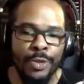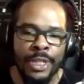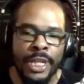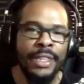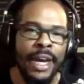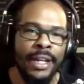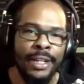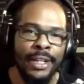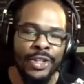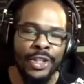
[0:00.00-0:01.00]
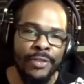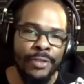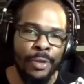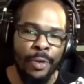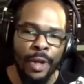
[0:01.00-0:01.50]
yeah. take that initiative.
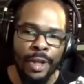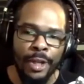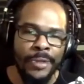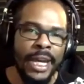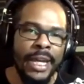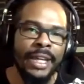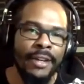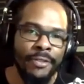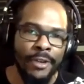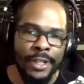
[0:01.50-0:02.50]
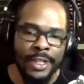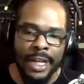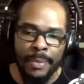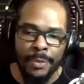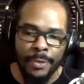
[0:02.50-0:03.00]
You you take that first
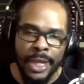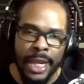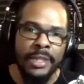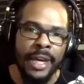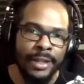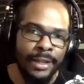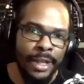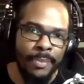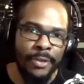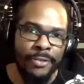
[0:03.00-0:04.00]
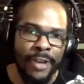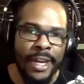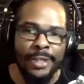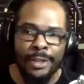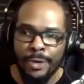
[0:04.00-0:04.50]
step you take that leap of
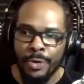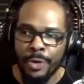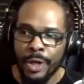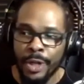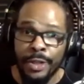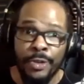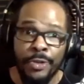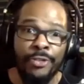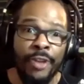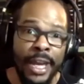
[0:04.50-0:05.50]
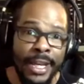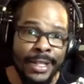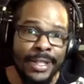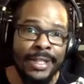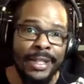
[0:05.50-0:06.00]
faith you you
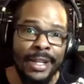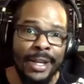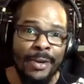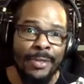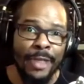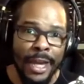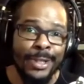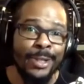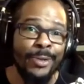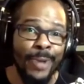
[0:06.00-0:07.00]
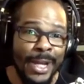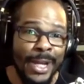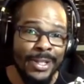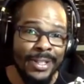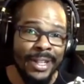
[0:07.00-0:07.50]
face things
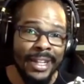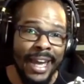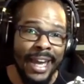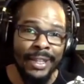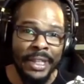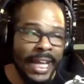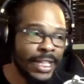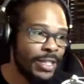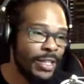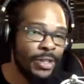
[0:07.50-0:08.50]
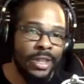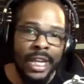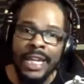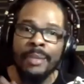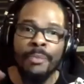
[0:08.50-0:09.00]
courageously and that's yeah. the
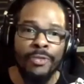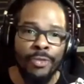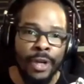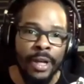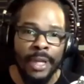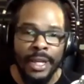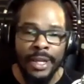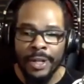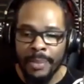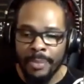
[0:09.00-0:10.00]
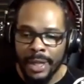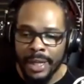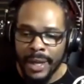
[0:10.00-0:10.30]
theme of what i'm hearing but